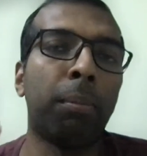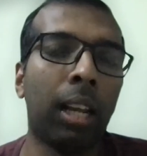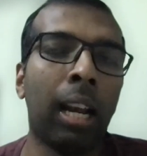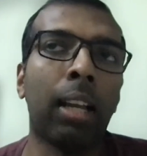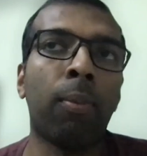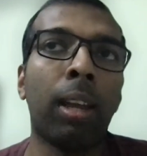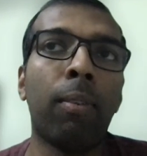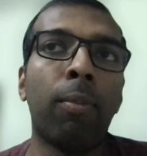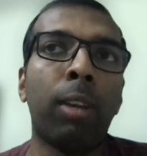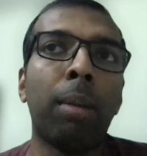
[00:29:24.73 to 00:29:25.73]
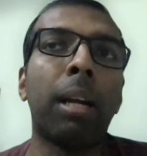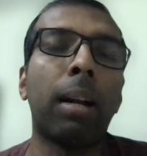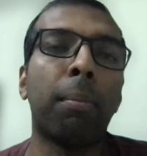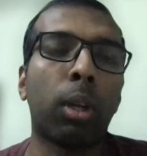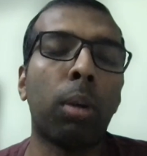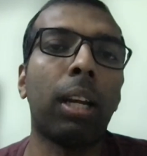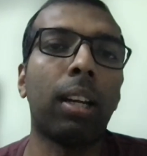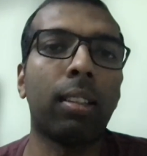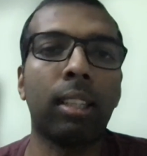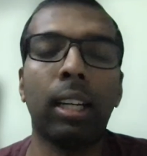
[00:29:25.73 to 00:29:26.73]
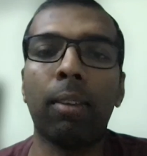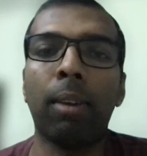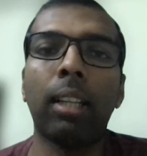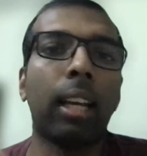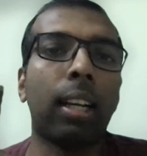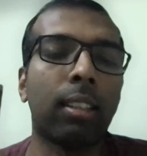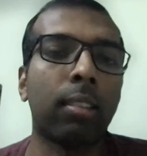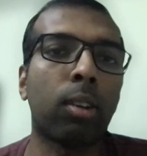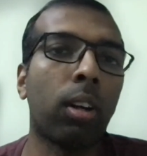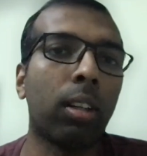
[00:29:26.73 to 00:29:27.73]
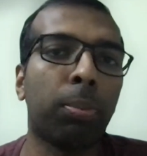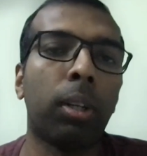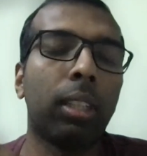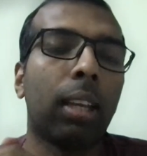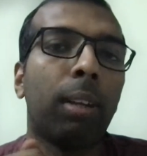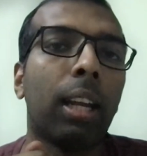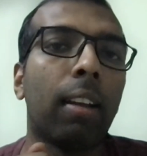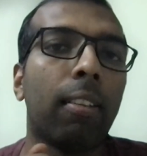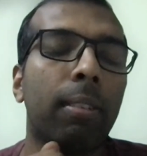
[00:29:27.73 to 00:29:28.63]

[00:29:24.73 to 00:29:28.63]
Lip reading: like when we become Kubernetes native, and that is the strongest point that we have.